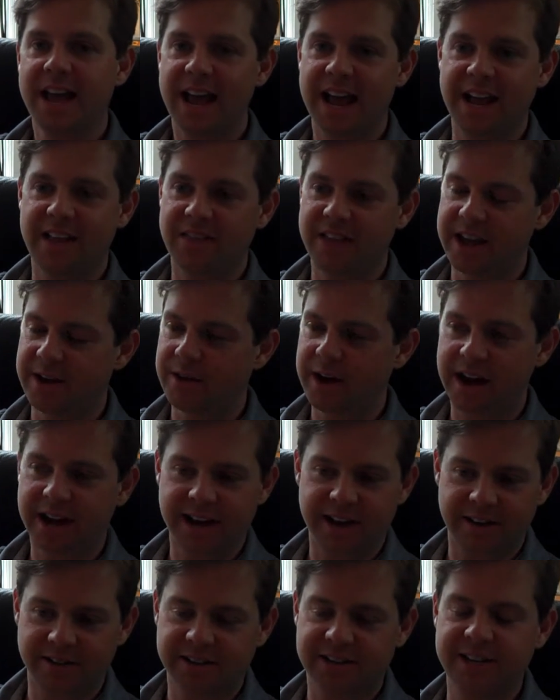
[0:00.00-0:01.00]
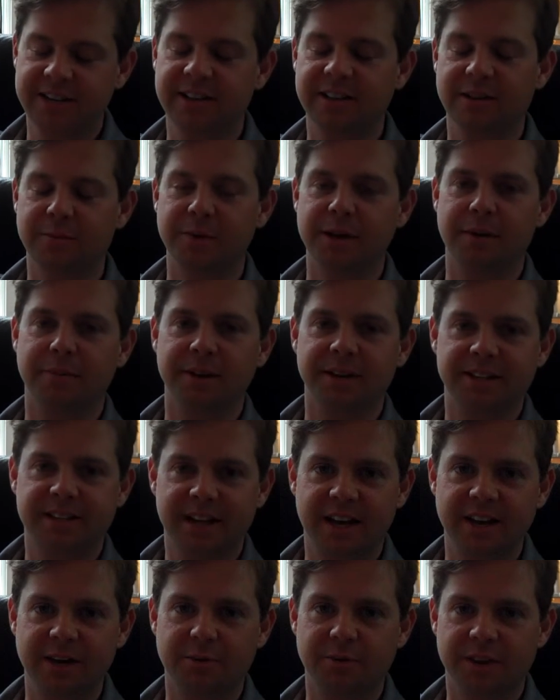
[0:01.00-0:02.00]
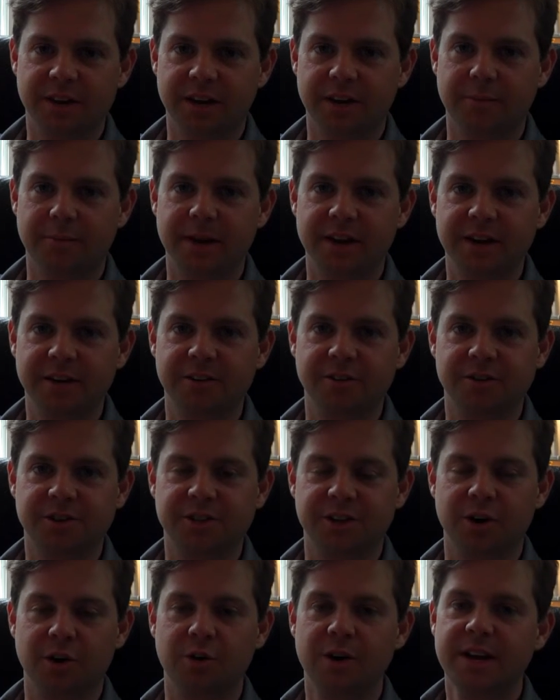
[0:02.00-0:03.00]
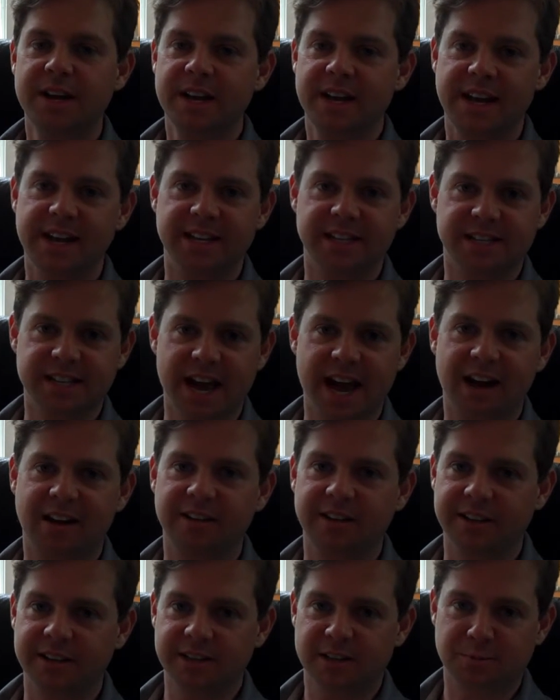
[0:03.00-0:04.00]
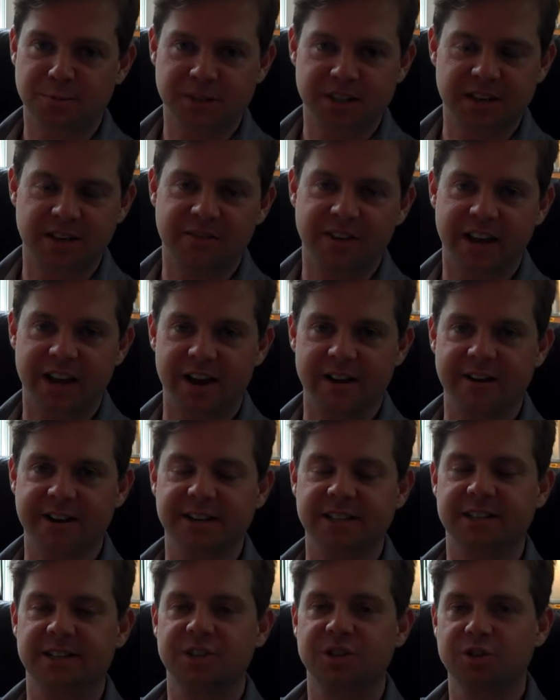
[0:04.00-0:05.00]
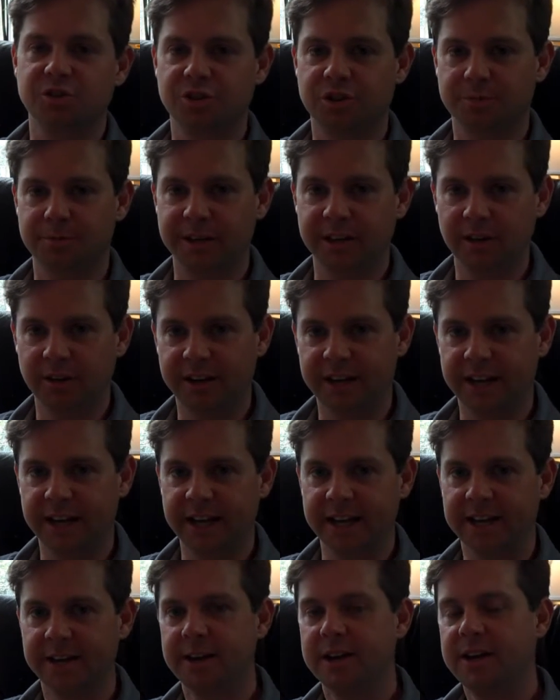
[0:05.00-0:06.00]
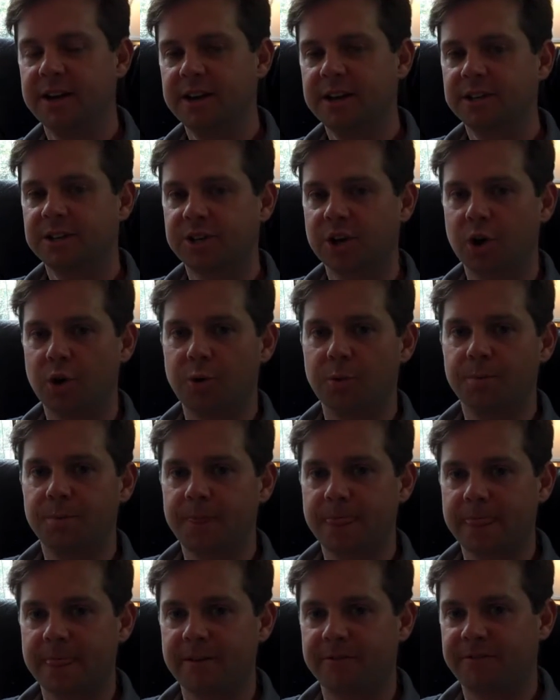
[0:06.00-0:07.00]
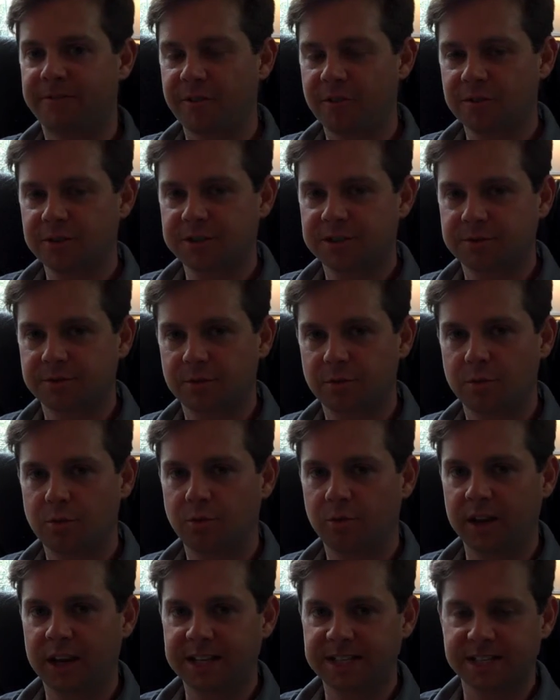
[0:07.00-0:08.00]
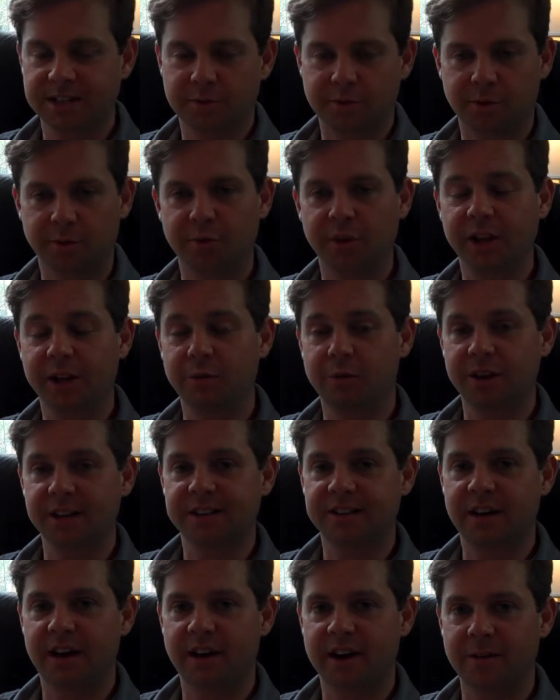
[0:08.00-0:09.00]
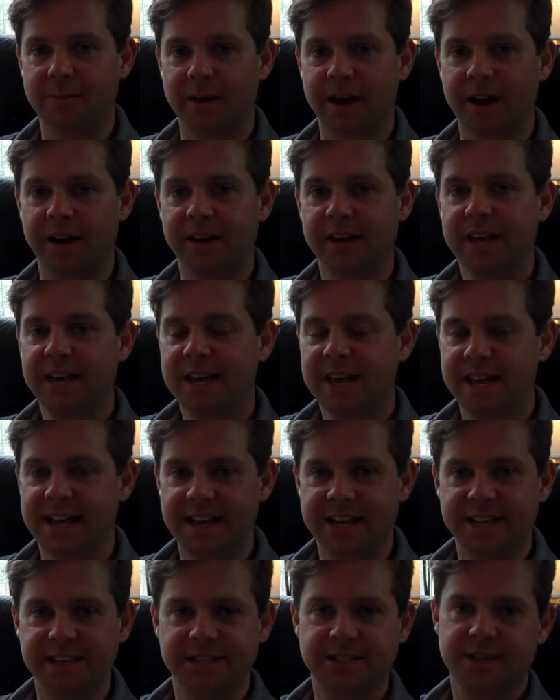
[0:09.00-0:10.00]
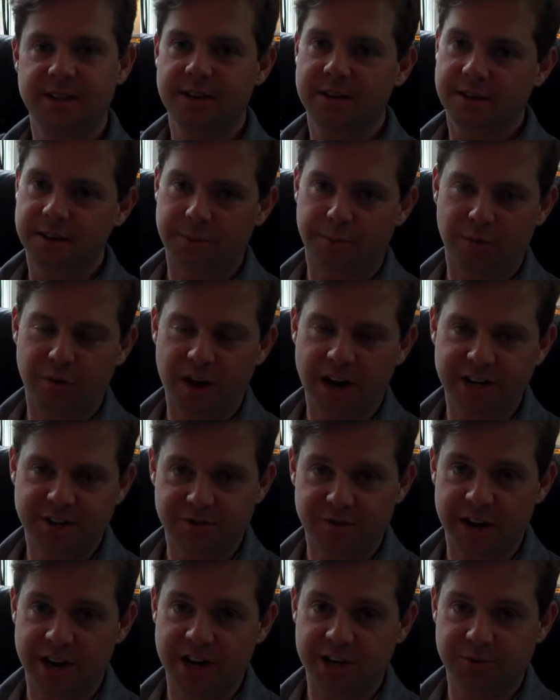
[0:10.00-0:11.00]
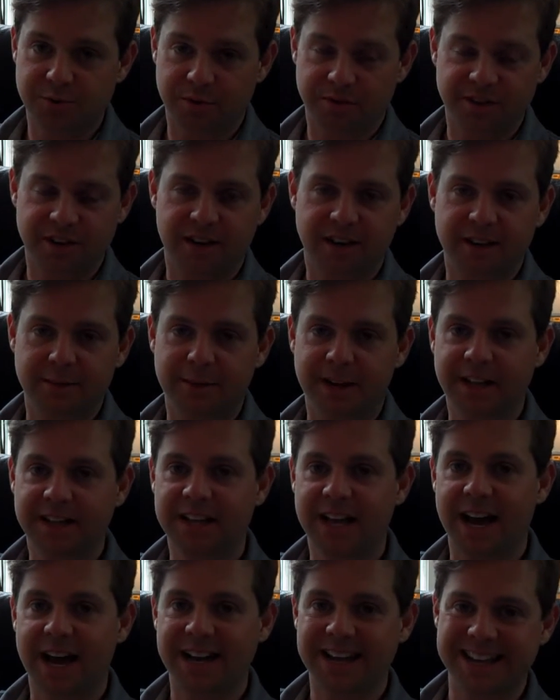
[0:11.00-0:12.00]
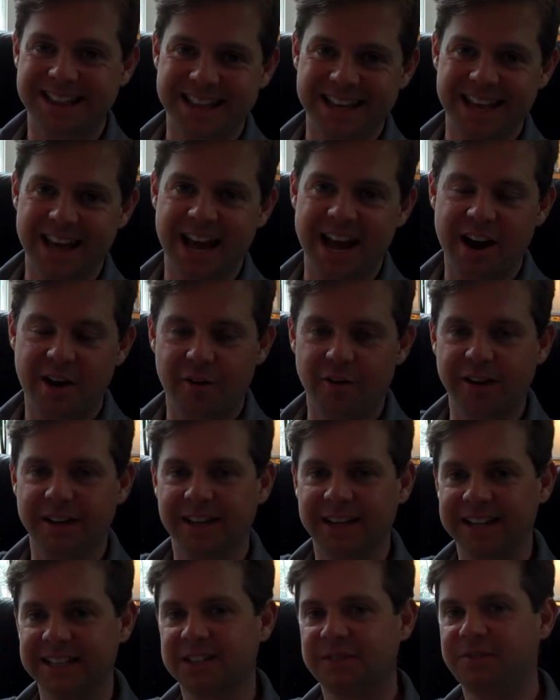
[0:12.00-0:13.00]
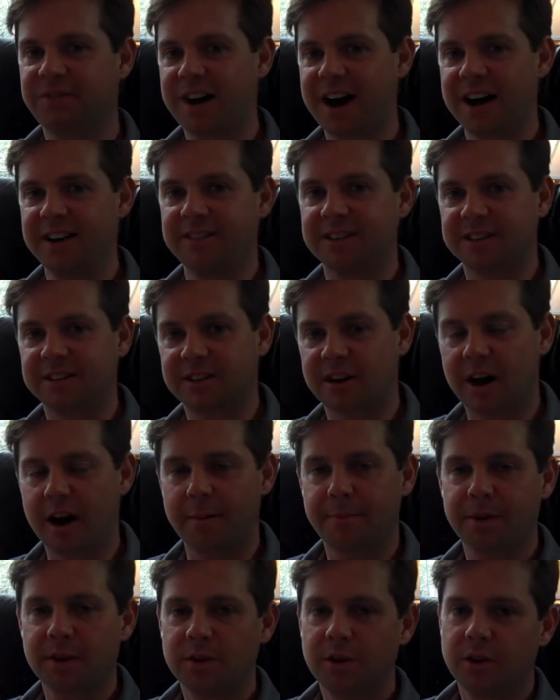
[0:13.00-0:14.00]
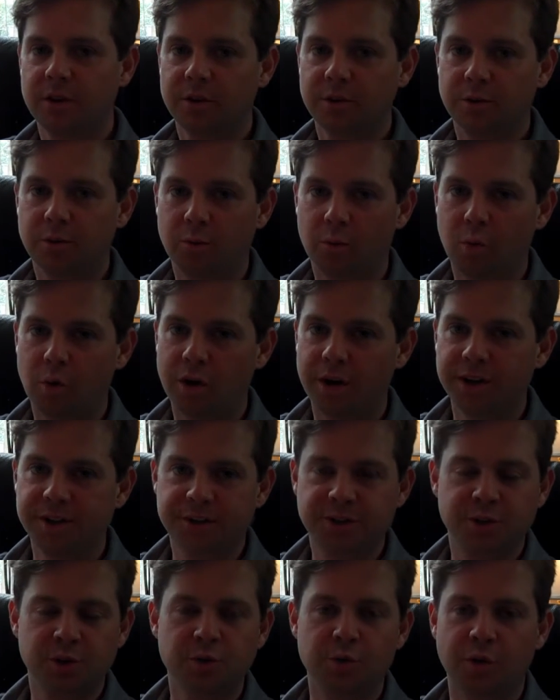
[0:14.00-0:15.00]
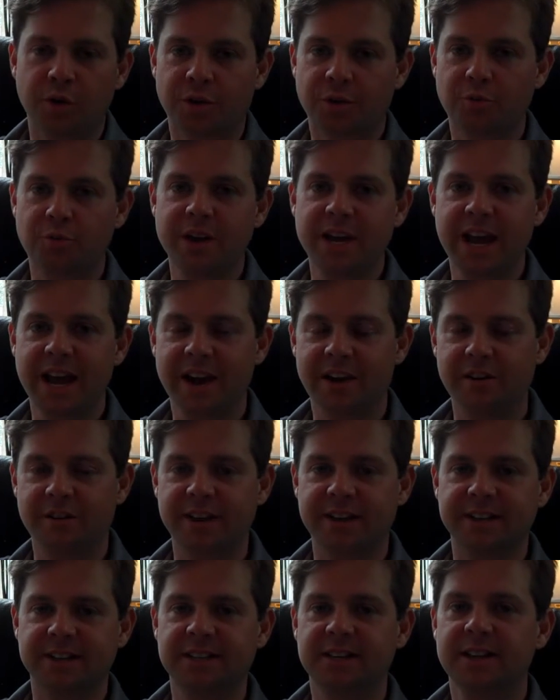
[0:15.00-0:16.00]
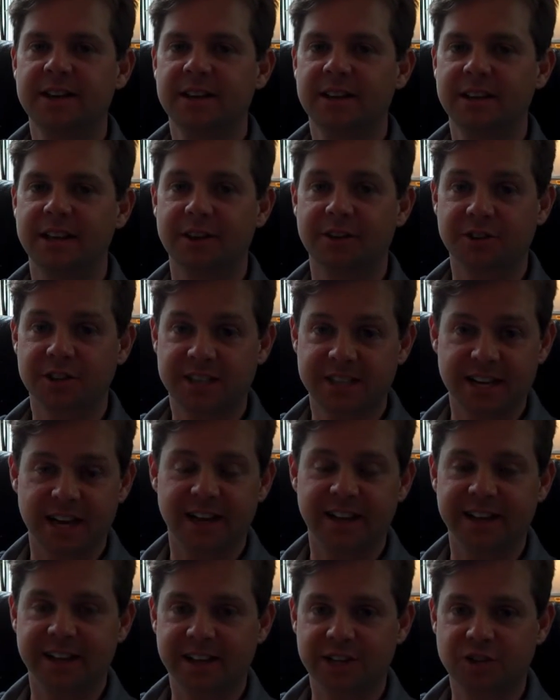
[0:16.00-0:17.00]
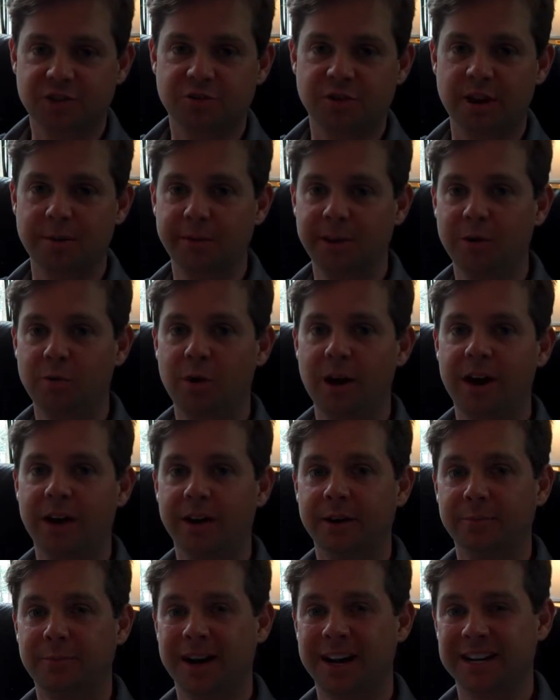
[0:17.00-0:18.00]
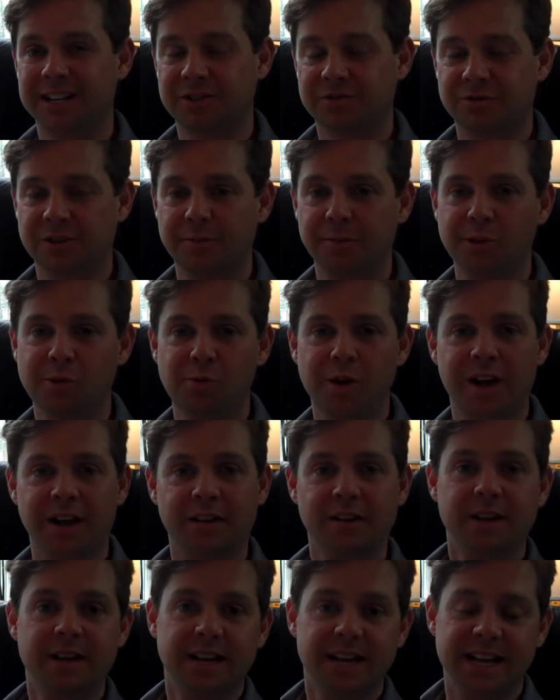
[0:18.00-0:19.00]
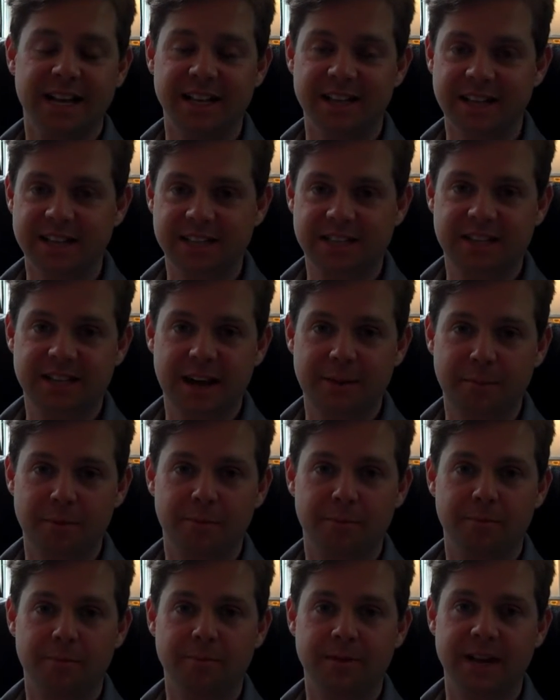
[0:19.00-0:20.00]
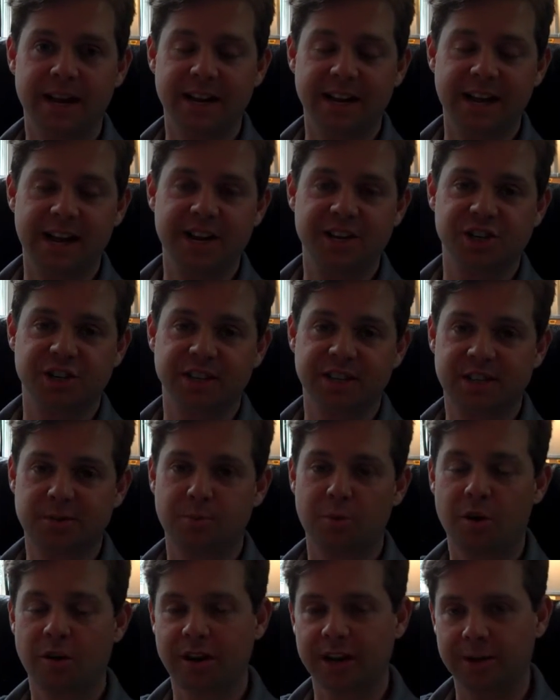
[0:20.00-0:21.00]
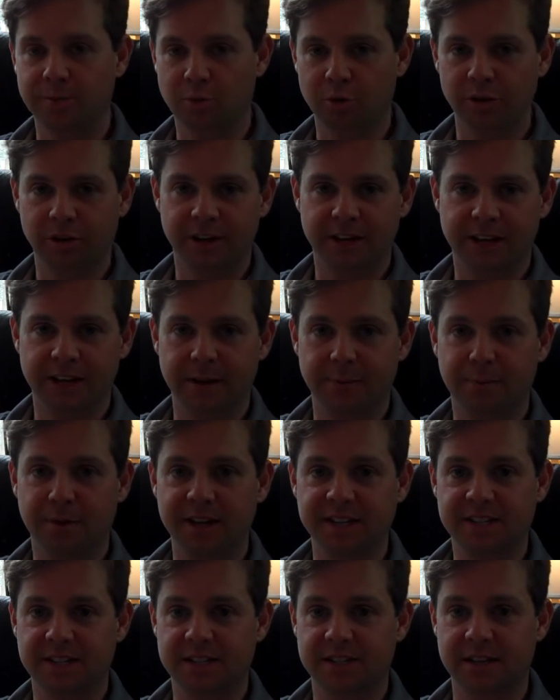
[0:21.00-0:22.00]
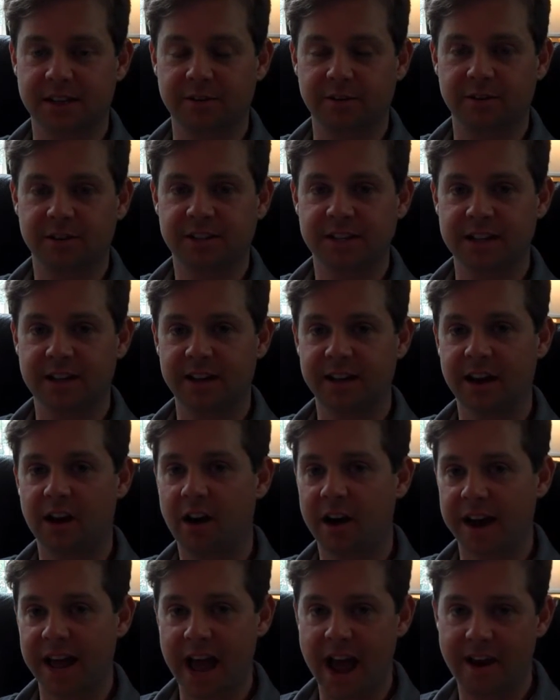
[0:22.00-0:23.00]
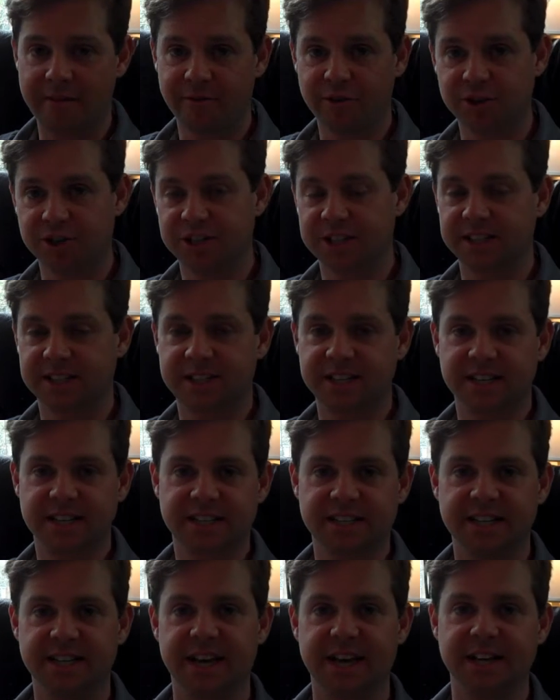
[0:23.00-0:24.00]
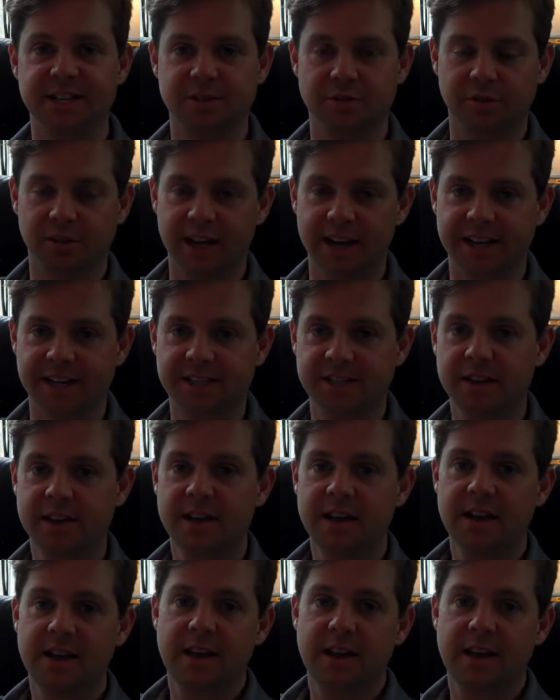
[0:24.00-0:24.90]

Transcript: And I guarantee you they'll be able to tell you within a minute or so exactly the specific areas that you should be looking in. So the first lesson that we really want to talk about is the price range. We've talked about that, and the area. Let's find the top 1, 2, or 3 areas that are selling extremely well, and by extremely well, in this type of day and age, in this market, we're looking at places that are selling on average in 60 days or less.